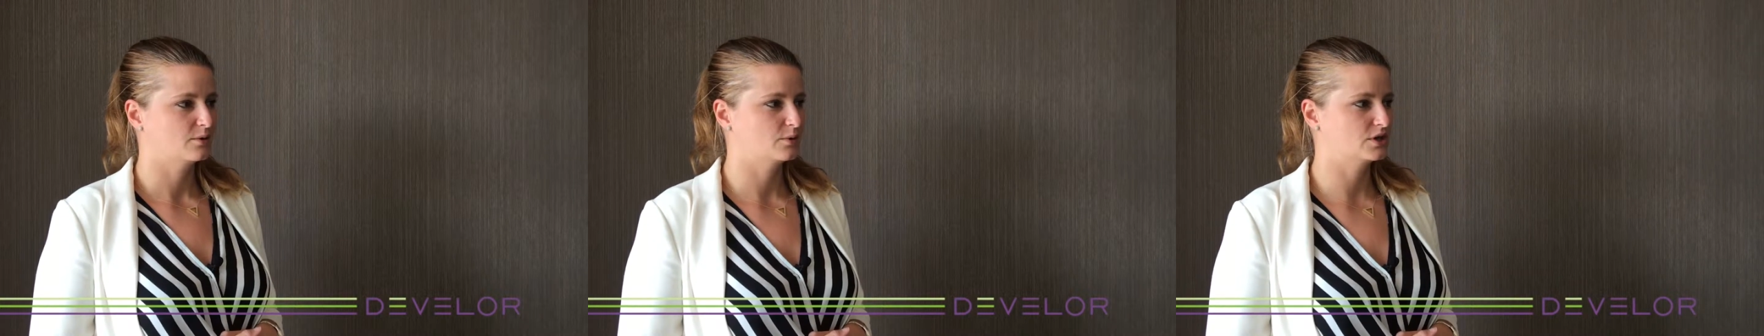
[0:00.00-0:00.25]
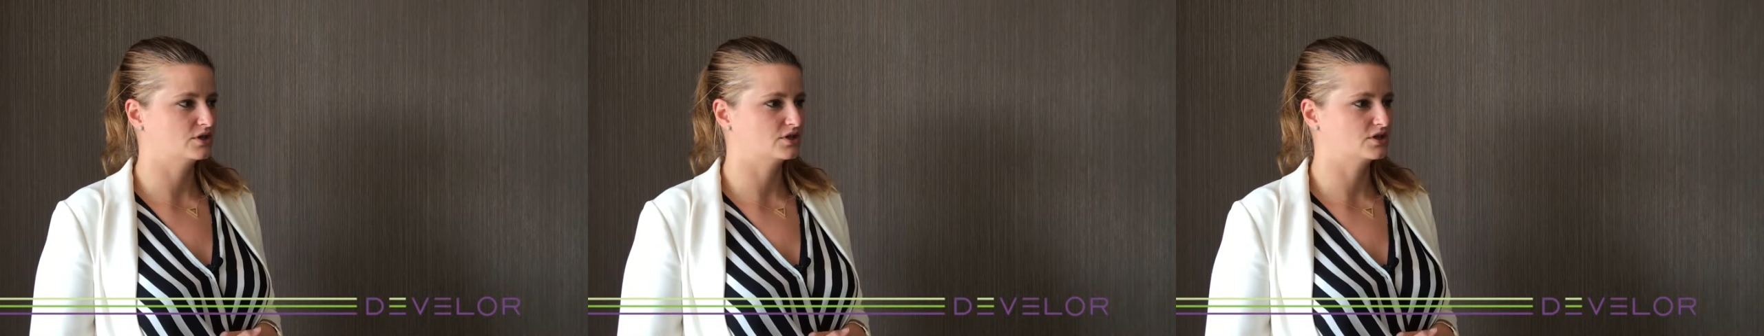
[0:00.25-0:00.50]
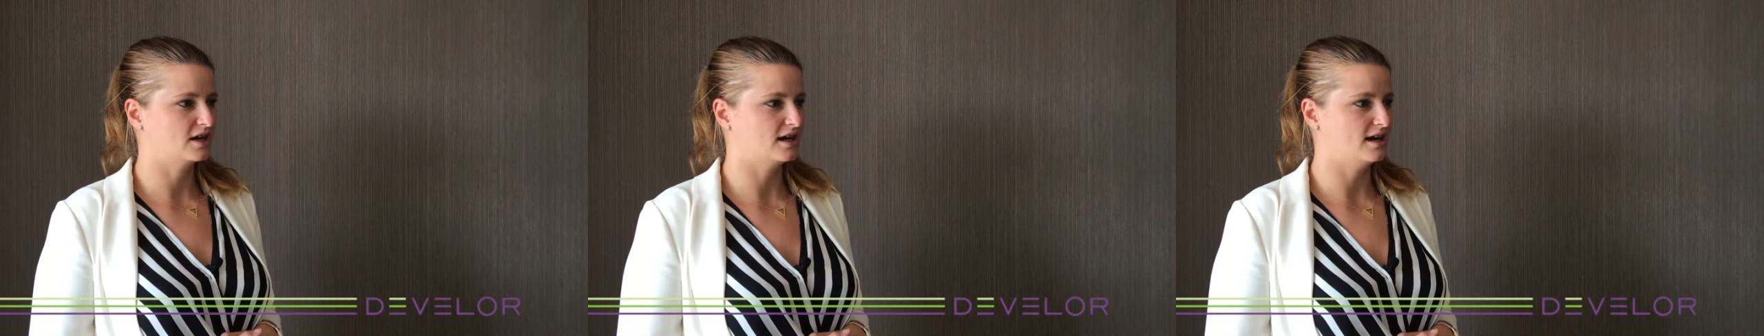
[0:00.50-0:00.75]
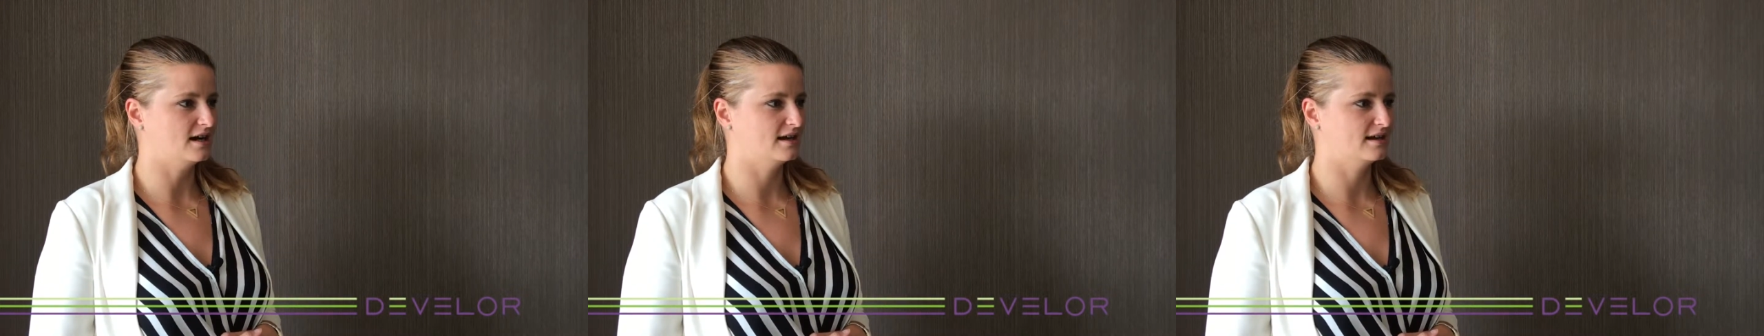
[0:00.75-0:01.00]
which
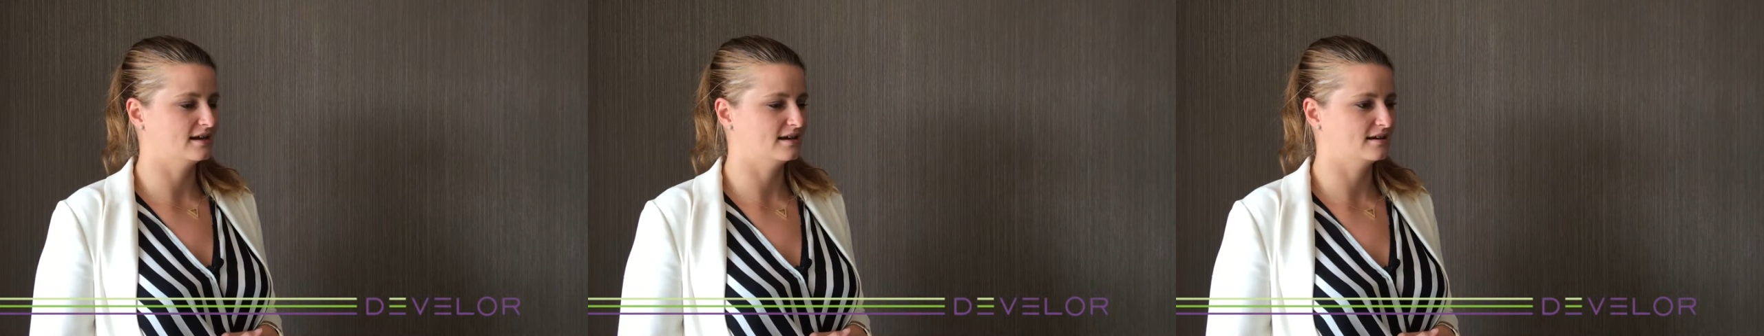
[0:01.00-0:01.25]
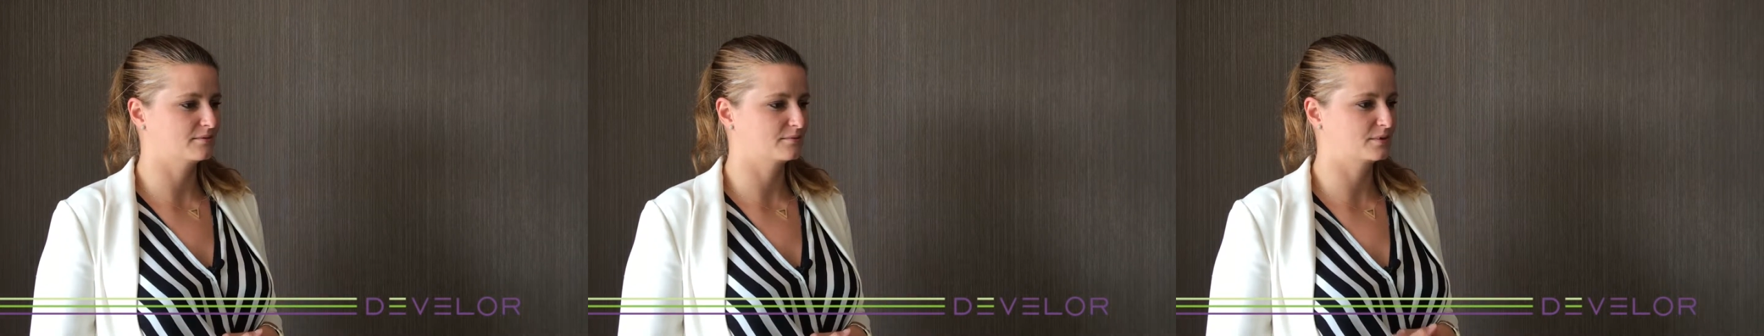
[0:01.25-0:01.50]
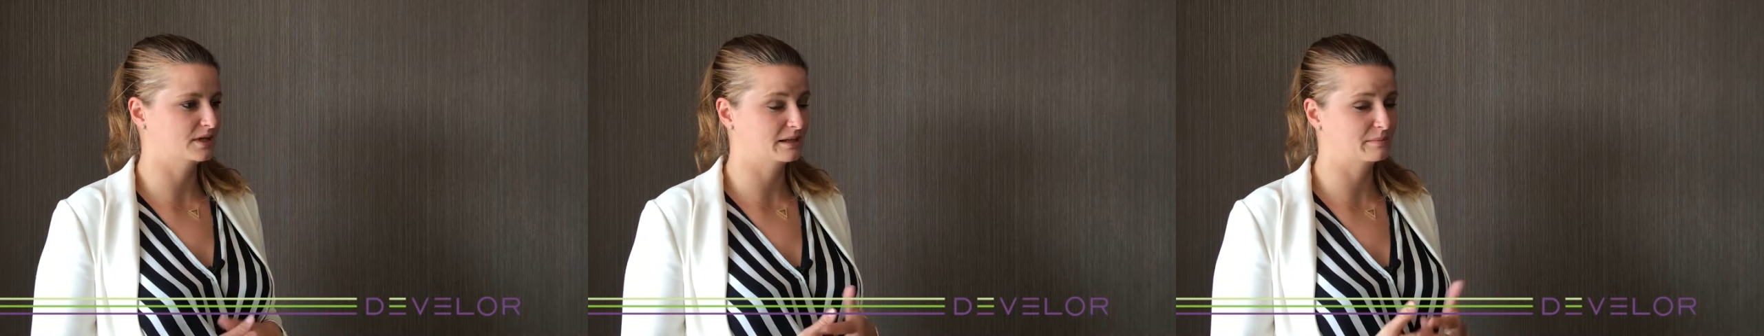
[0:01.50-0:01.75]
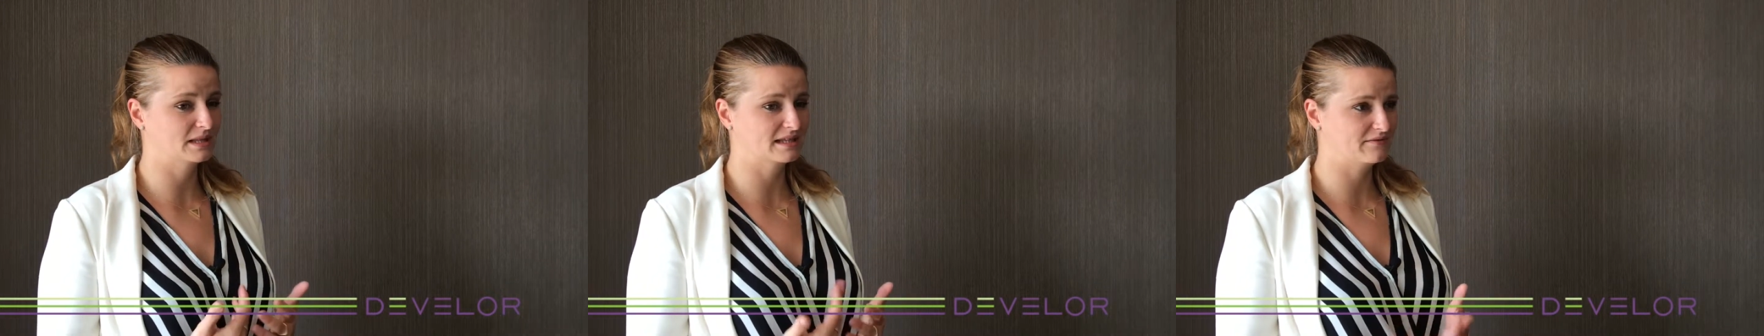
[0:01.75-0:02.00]
I
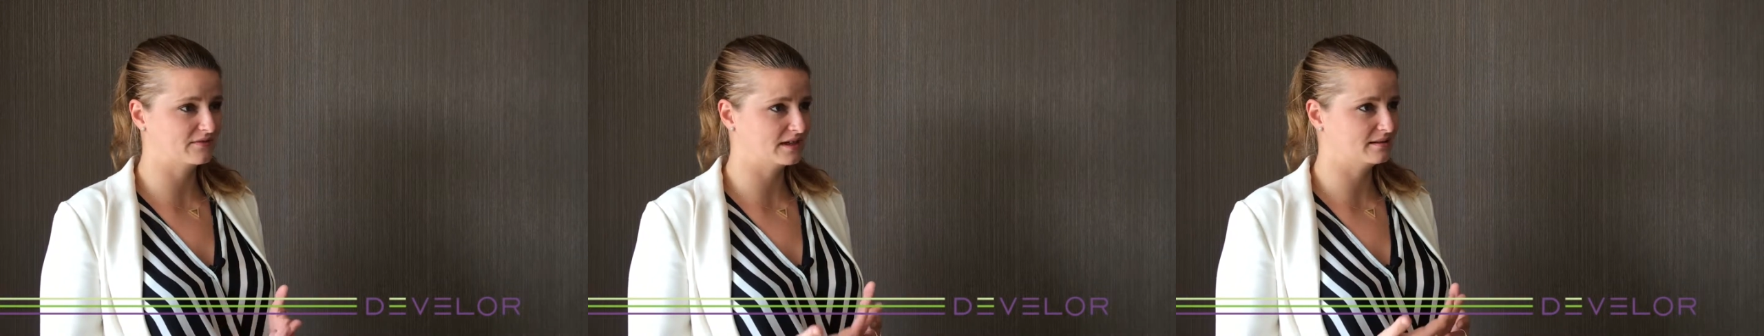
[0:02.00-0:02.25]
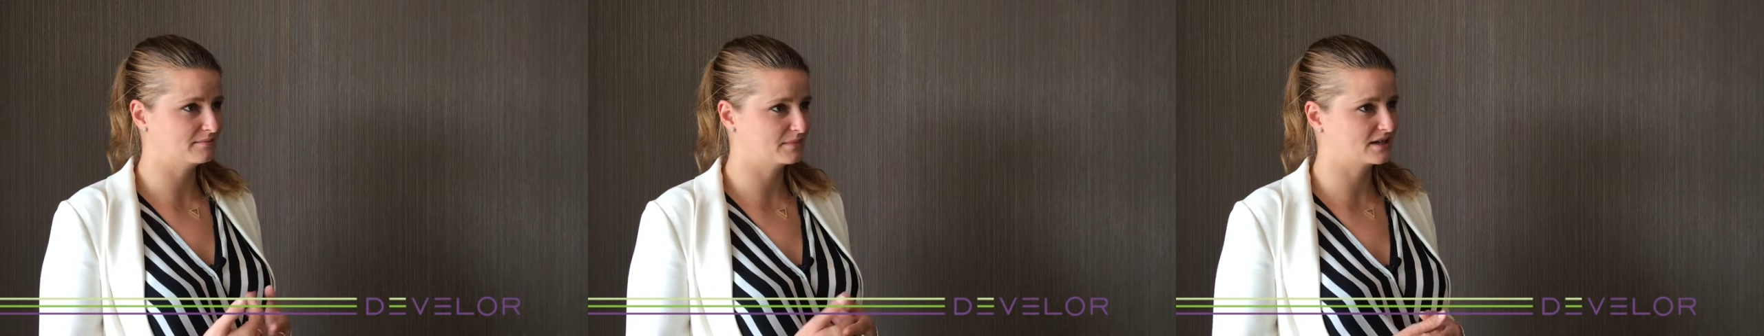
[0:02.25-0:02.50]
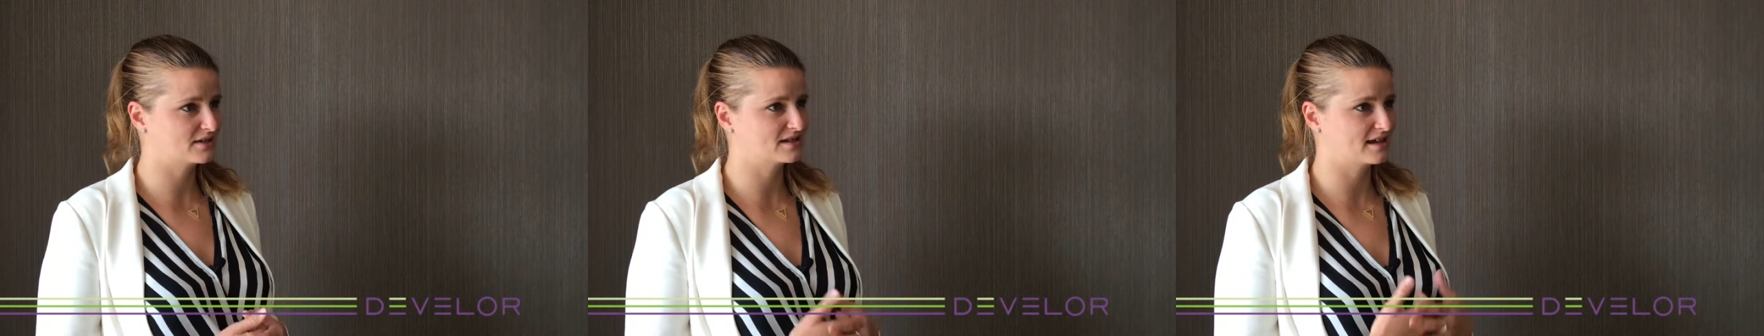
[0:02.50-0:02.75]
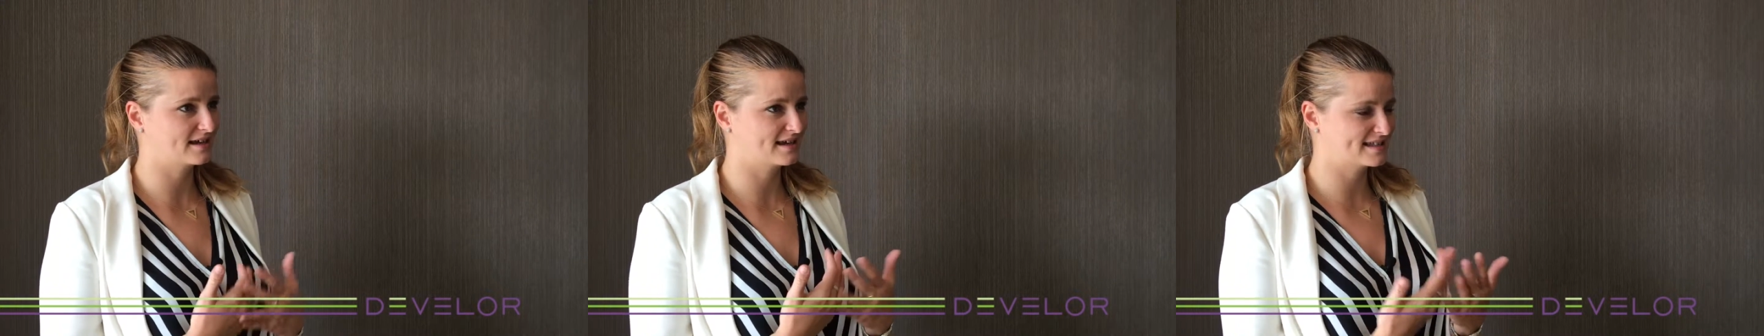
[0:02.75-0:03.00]
really believe in because
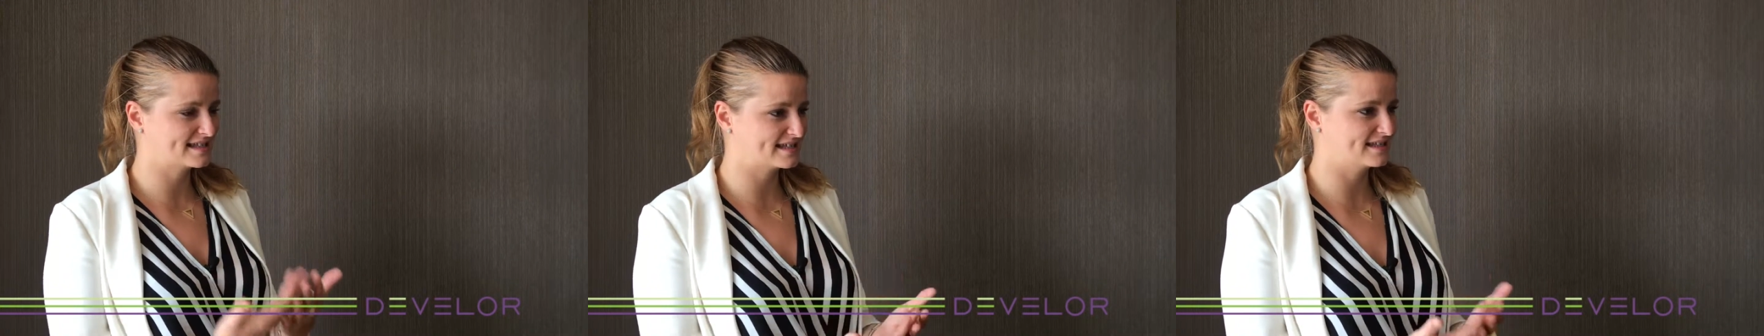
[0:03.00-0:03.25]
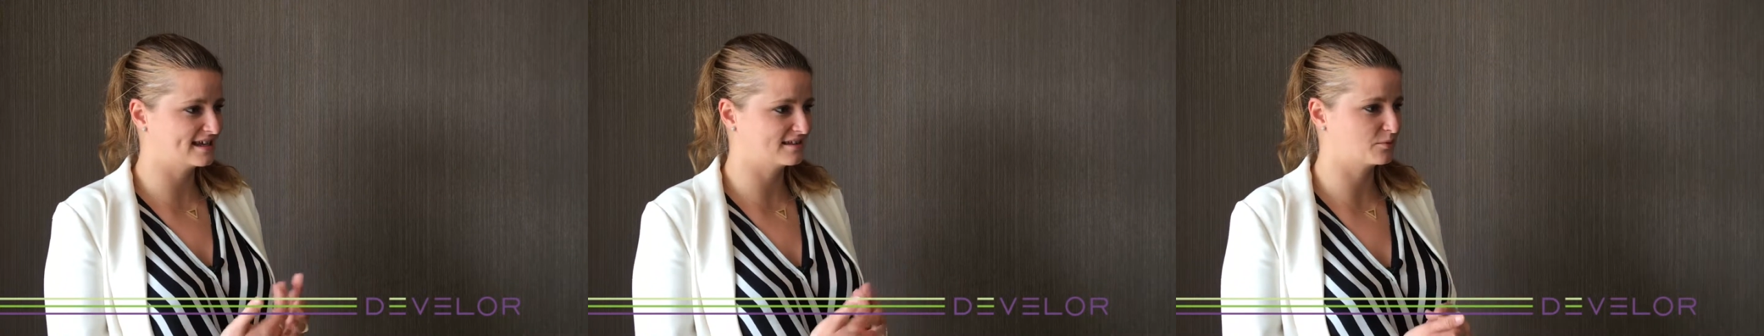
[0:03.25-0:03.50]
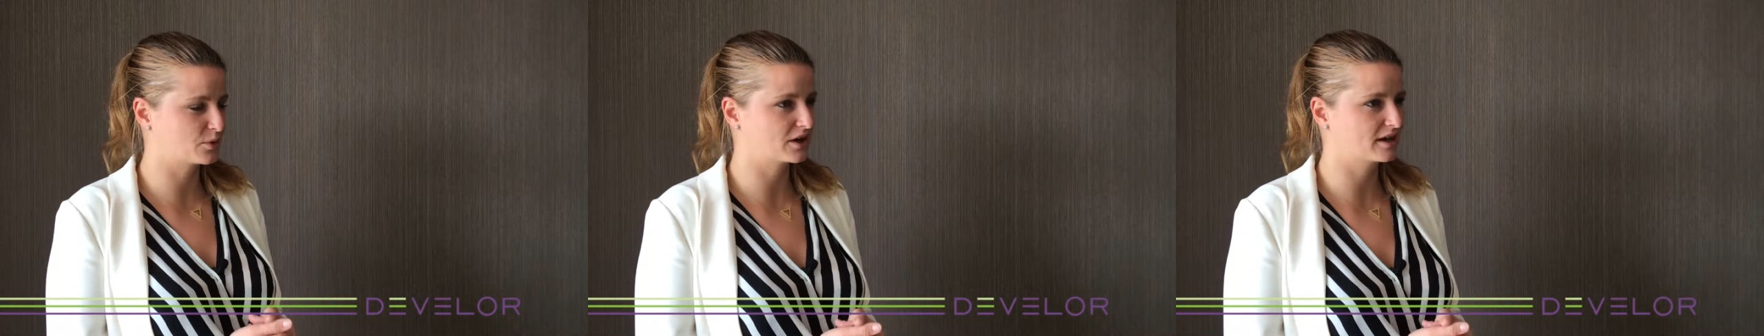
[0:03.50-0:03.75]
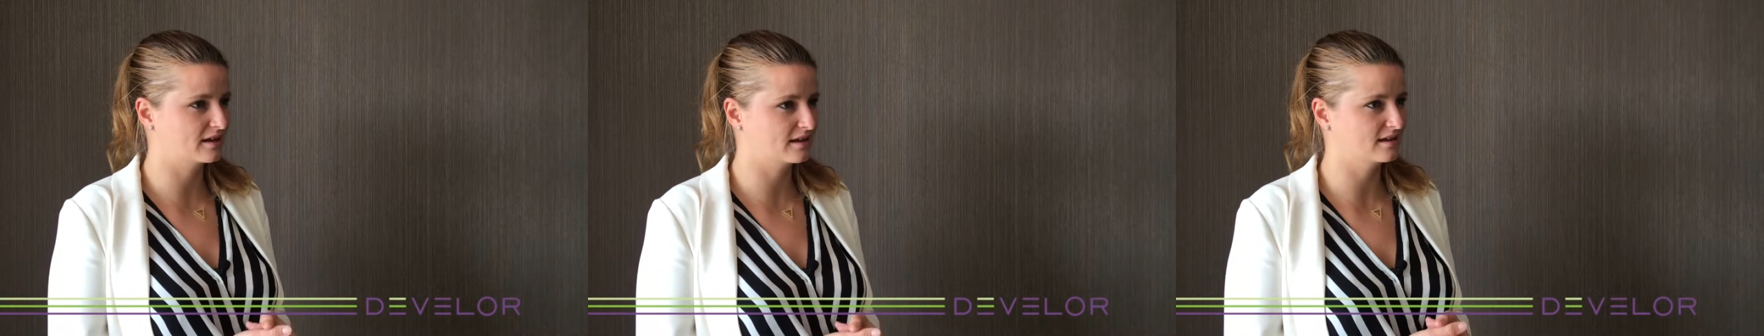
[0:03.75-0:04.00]
I can see that
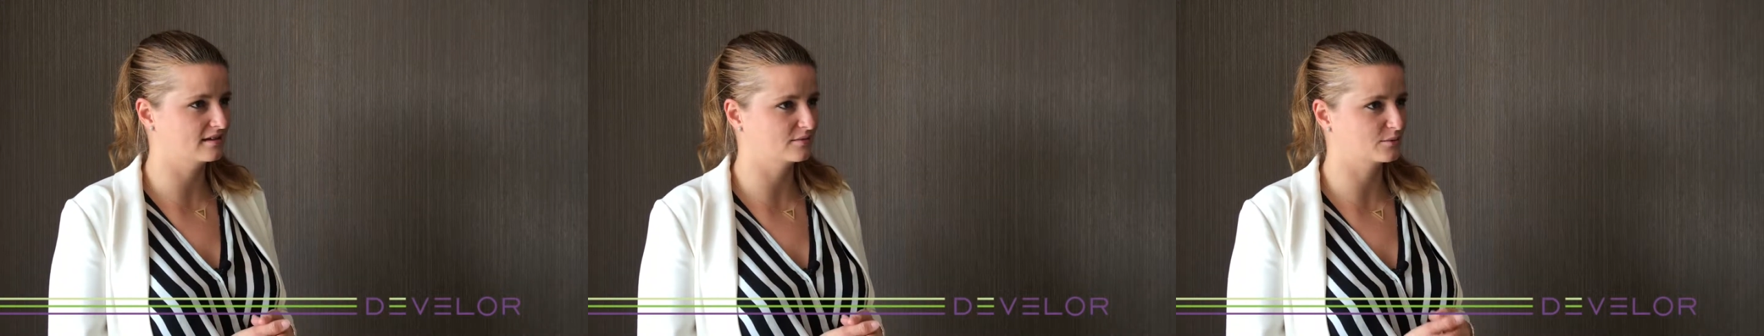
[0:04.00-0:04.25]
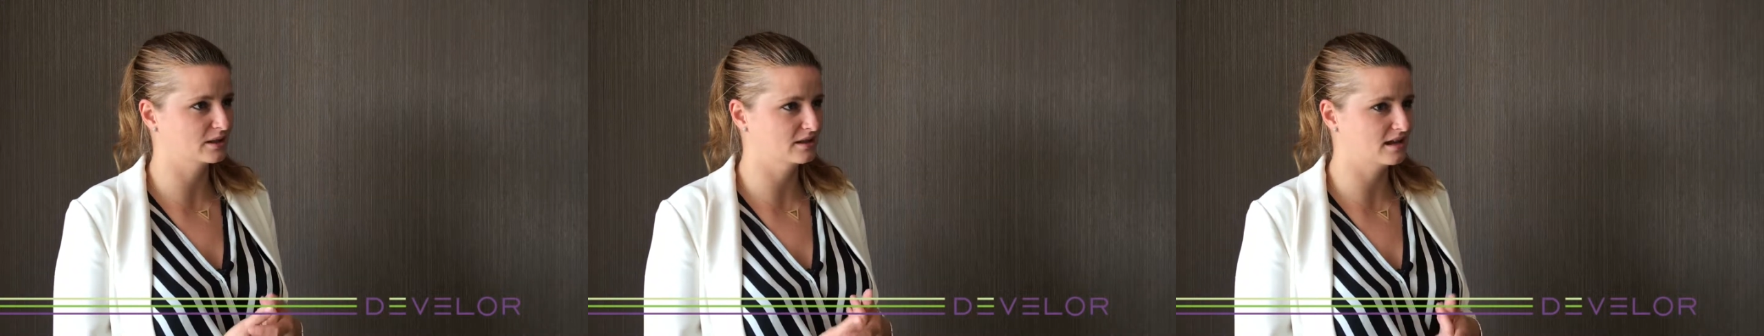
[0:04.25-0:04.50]
working in real